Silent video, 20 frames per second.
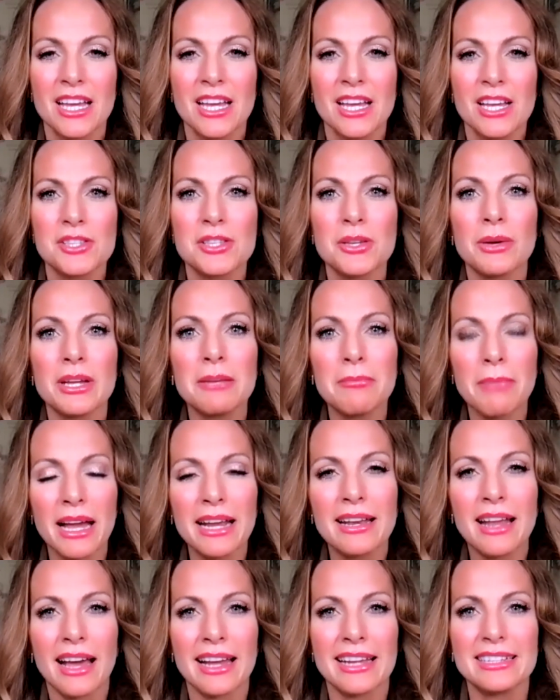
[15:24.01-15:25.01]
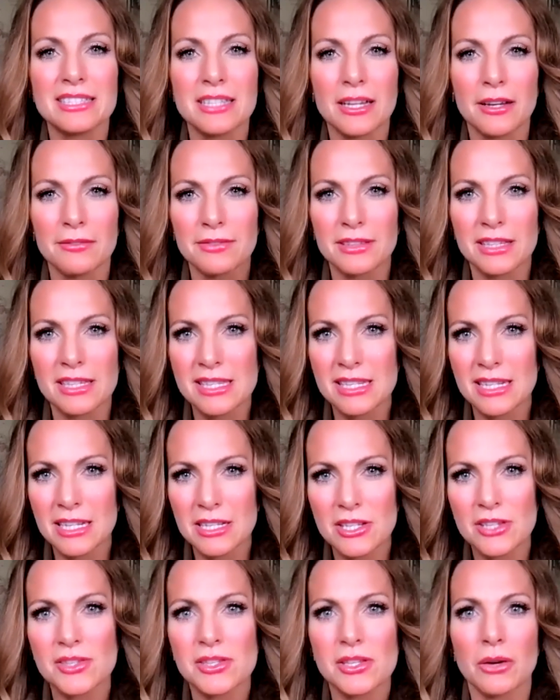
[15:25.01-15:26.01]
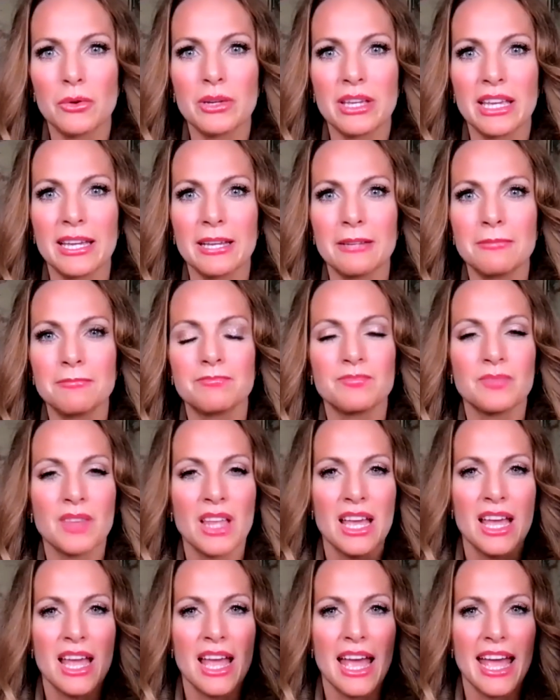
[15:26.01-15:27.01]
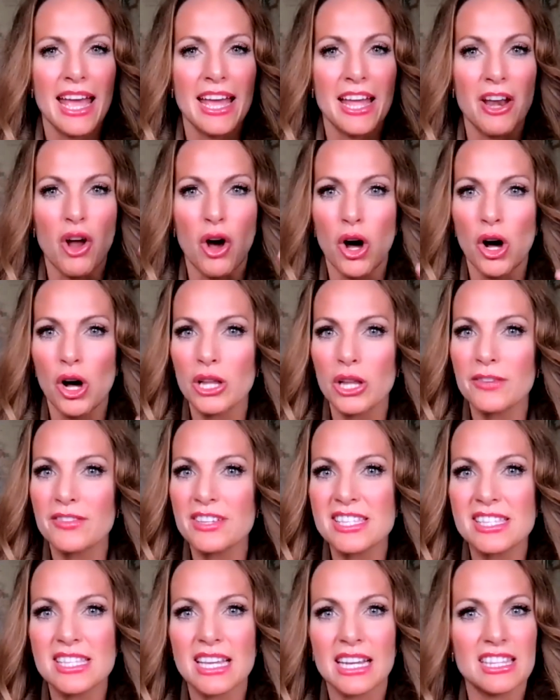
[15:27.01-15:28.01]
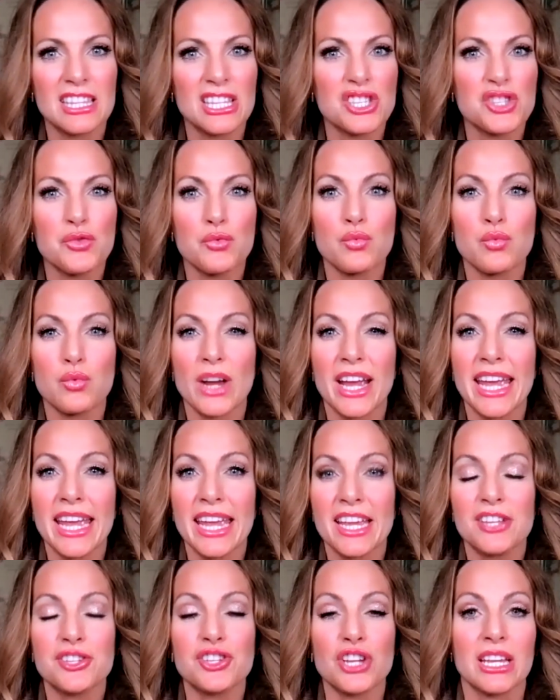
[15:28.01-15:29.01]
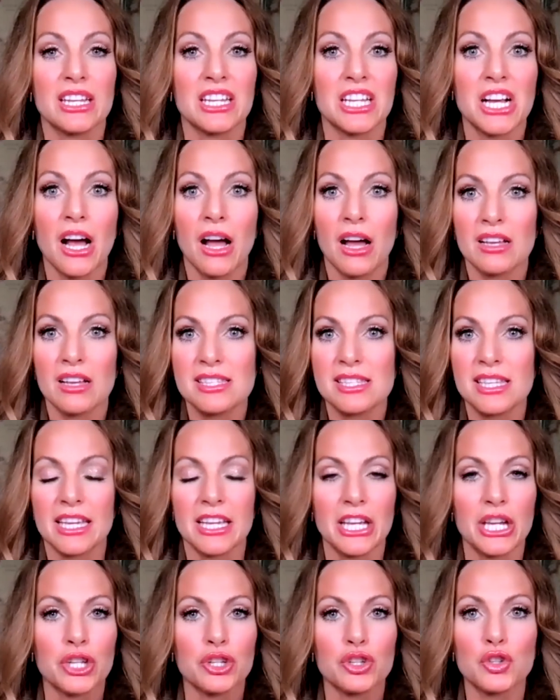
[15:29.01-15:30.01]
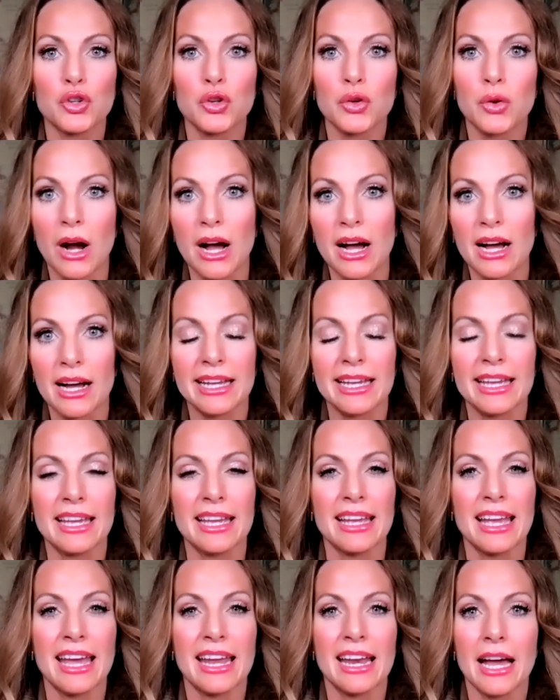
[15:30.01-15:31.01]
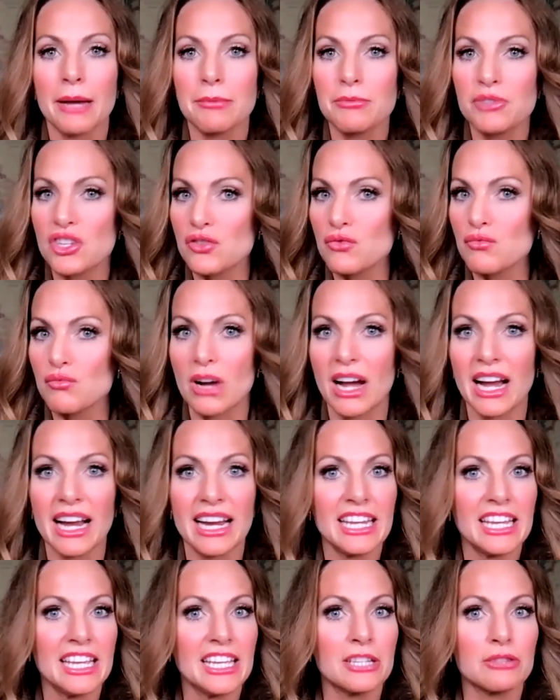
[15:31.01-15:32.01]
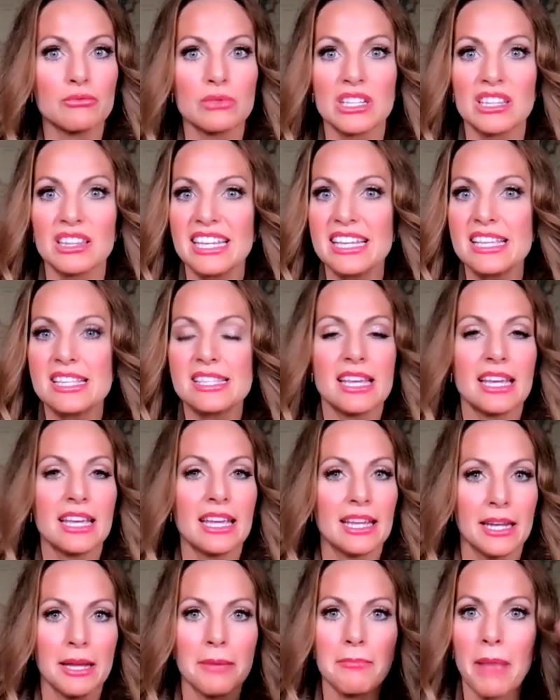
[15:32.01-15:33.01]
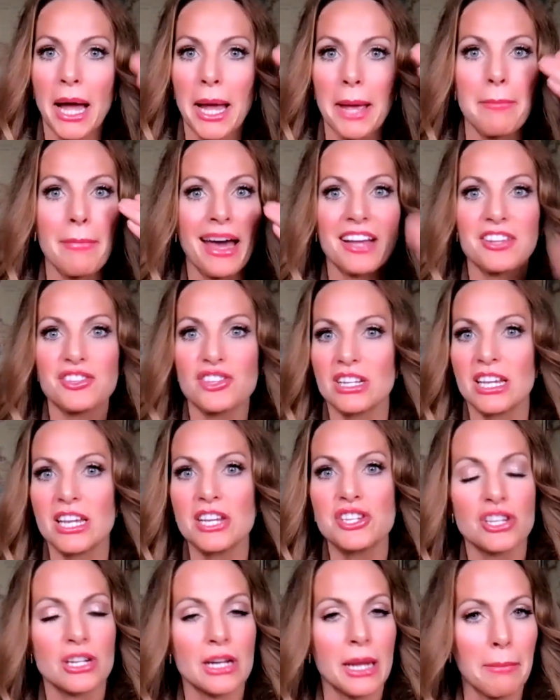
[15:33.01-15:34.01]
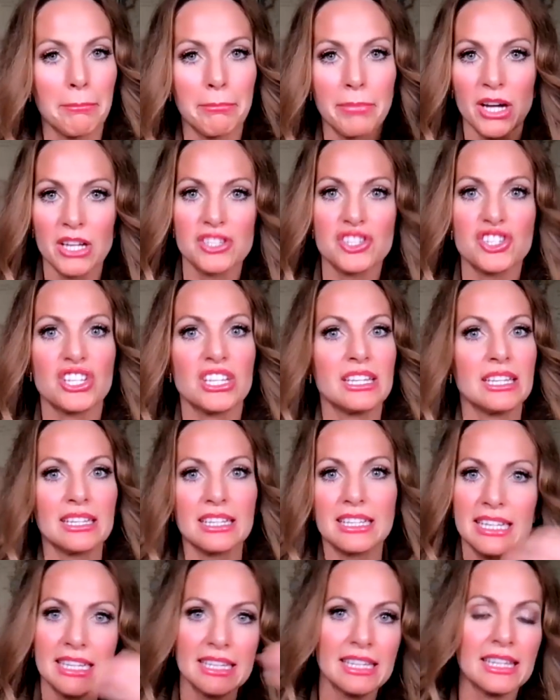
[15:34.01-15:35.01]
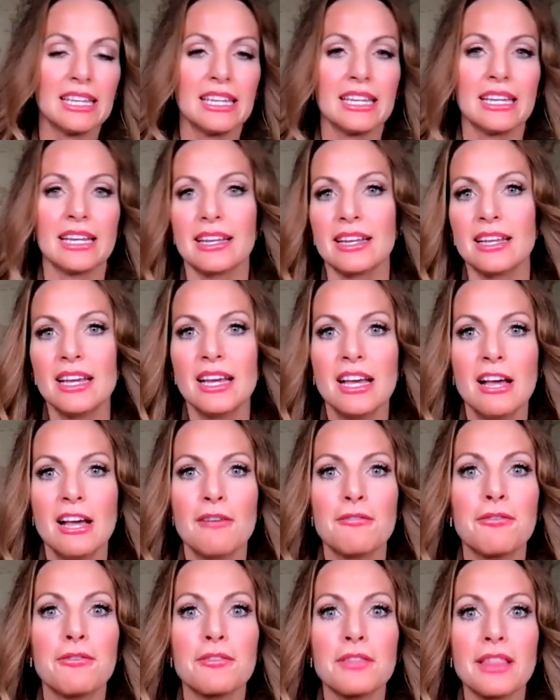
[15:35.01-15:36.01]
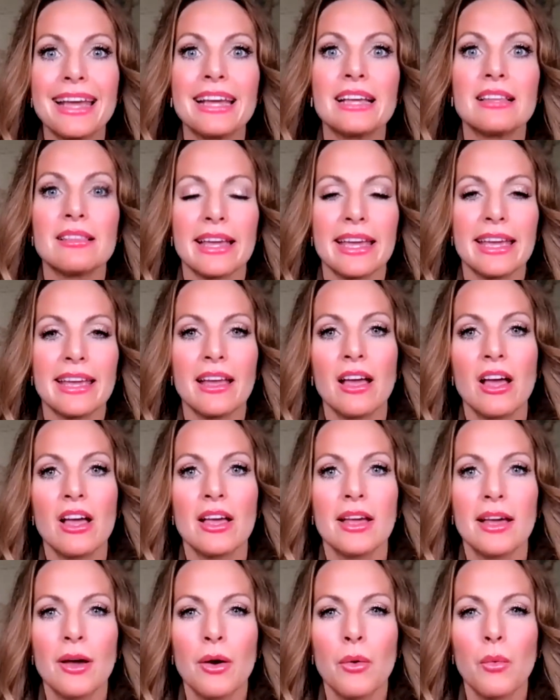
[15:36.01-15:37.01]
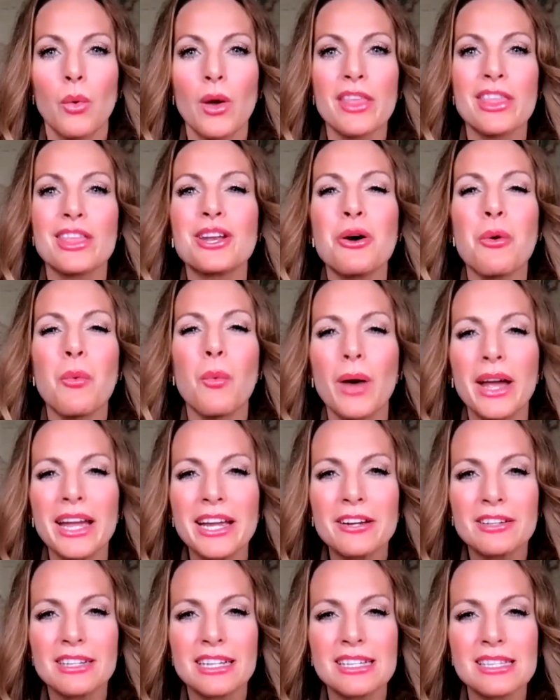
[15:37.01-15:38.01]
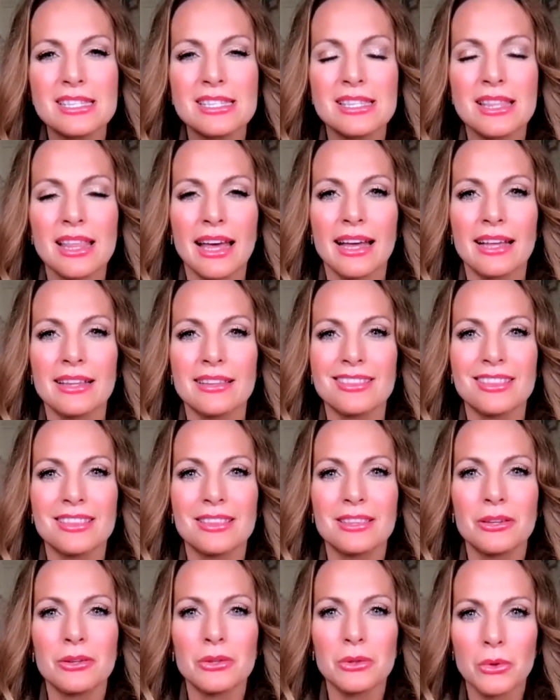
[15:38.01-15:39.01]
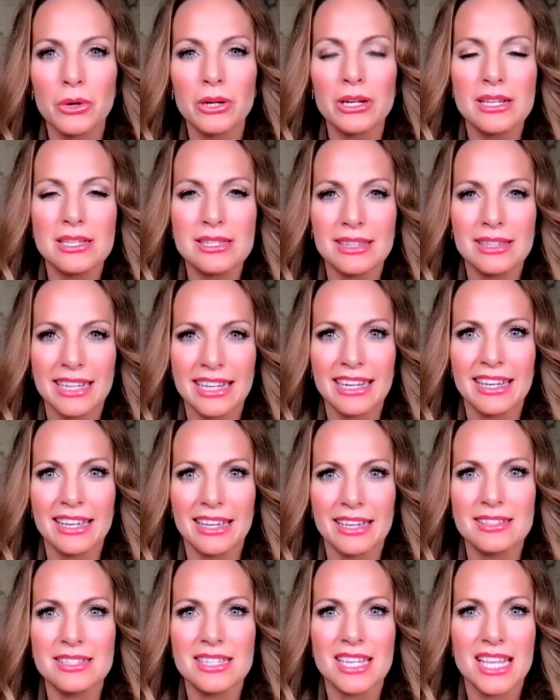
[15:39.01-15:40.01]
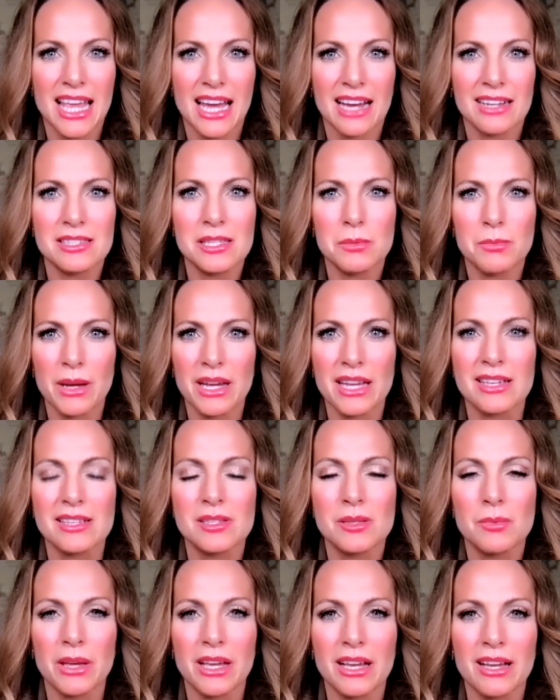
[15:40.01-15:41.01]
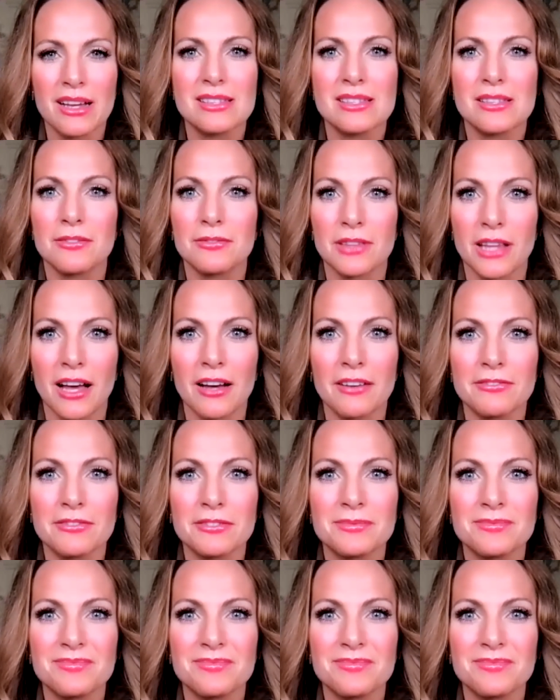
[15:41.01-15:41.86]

So in my night of listening to soaking, and all of a sudden, this rage and cussing and crying, and I'm just writing and releasing. And in my imagination, I'm punching and kicking and flailing with an awareness that the Lord is leaning into that space because of love.